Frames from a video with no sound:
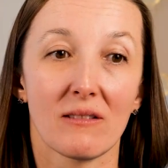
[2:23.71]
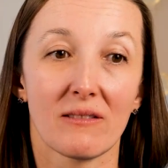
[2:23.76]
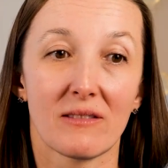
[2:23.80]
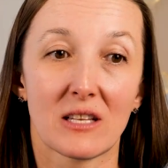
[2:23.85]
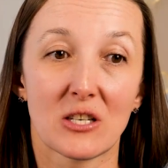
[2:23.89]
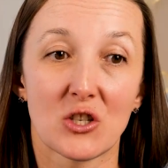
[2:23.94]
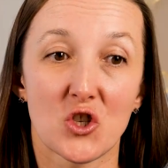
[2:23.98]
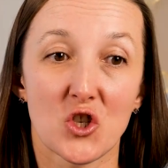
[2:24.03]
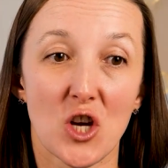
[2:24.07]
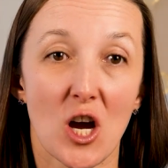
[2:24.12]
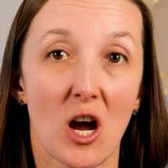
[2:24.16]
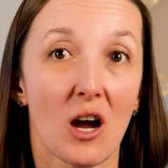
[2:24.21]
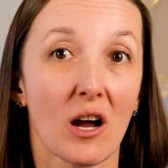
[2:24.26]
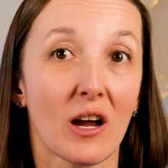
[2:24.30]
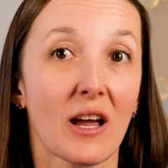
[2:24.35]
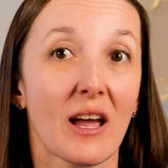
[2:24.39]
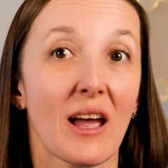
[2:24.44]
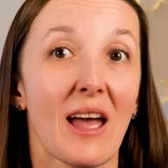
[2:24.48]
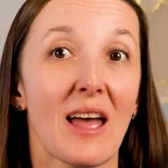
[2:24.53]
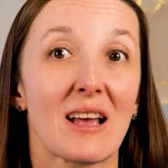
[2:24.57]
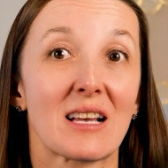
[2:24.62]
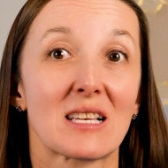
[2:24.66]
of the
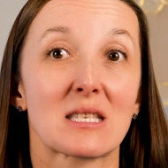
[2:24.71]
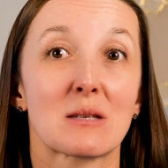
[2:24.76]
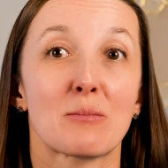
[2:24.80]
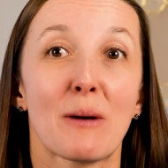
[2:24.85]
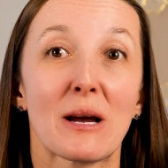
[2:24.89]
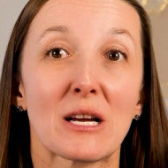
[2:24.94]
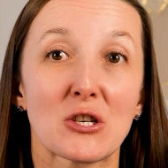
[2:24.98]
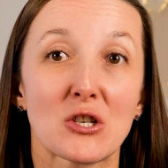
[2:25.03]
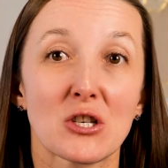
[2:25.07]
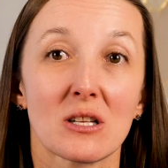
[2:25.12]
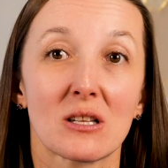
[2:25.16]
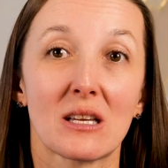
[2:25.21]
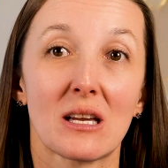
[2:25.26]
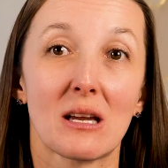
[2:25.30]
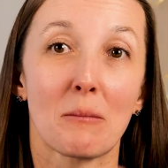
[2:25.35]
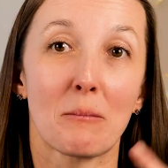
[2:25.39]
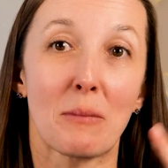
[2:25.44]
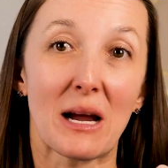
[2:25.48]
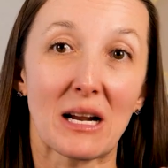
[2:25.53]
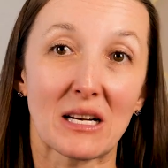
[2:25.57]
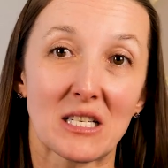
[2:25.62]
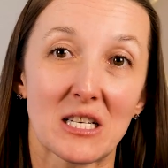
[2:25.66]
junk, especially
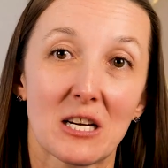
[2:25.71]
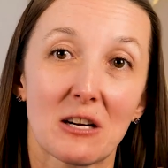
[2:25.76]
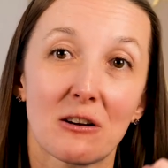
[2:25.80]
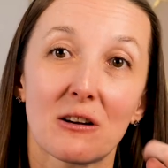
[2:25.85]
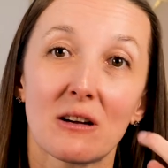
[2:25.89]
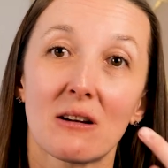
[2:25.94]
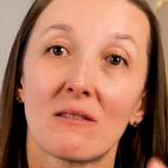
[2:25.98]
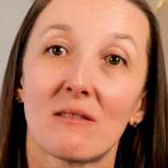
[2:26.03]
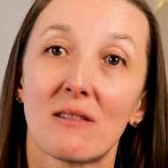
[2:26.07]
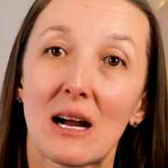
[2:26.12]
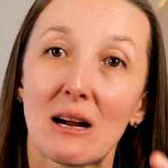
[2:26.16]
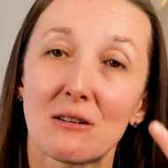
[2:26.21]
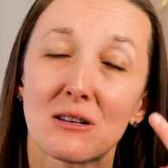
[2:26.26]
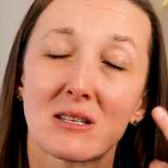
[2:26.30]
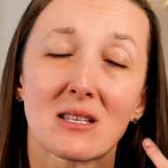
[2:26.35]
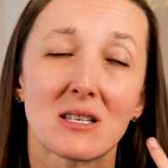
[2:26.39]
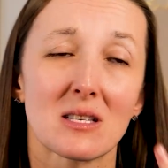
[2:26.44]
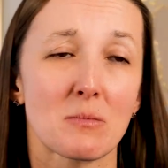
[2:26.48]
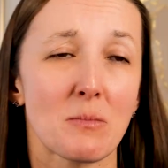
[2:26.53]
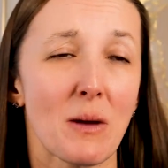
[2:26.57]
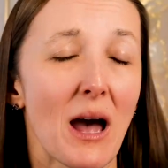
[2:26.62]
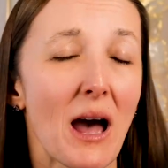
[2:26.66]
bacteria,
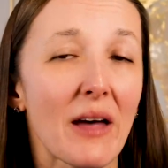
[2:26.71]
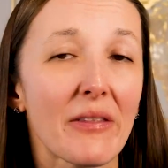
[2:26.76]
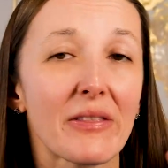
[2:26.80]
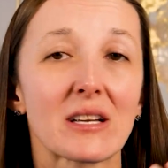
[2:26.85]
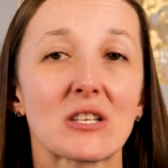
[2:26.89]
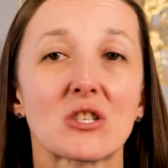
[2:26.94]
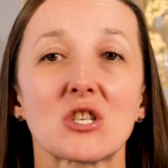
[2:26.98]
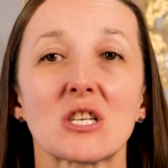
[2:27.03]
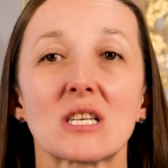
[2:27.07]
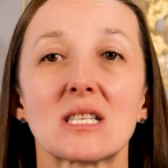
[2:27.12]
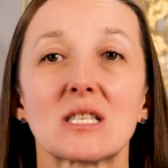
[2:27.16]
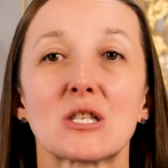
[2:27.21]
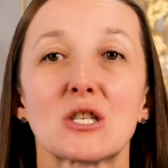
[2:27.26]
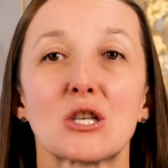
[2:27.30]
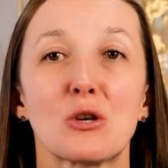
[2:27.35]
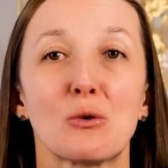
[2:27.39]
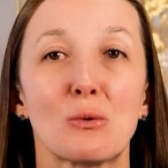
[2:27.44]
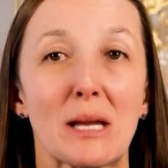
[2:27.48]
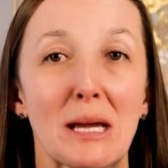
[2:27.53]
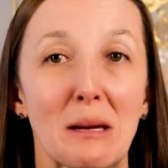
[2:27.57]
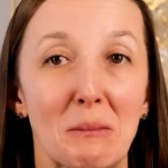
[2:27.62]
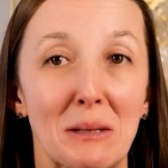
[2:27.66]
viruses, pathogens, you
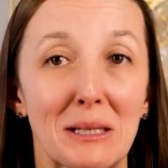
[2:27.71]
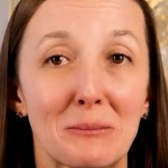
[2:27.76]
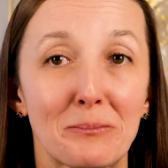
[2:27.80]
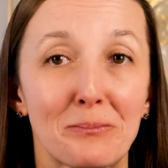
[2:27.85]
name it.